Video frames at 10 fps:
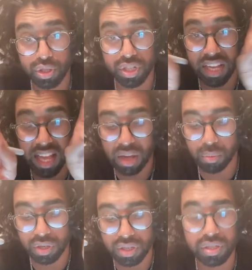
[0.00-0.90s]
pushing
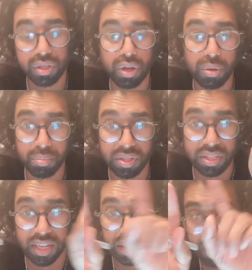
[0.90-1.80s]
outwards to
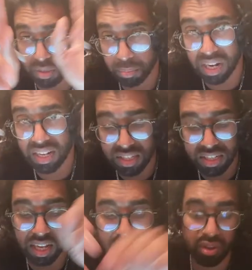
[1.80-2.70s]
compensate, to balance
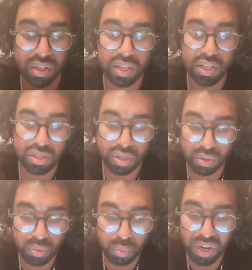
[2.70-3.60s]
it out.
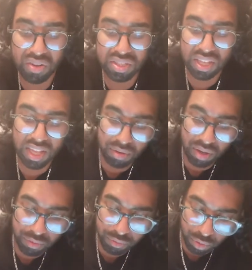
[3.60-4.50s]
So where is that
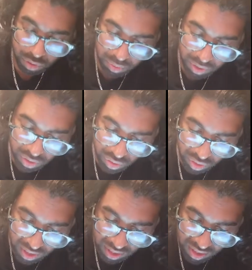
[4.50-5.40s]
other force? So we can
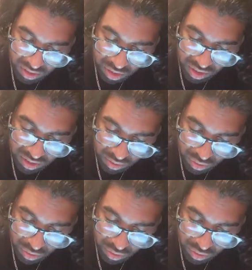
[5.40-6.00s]
draw that here. So there's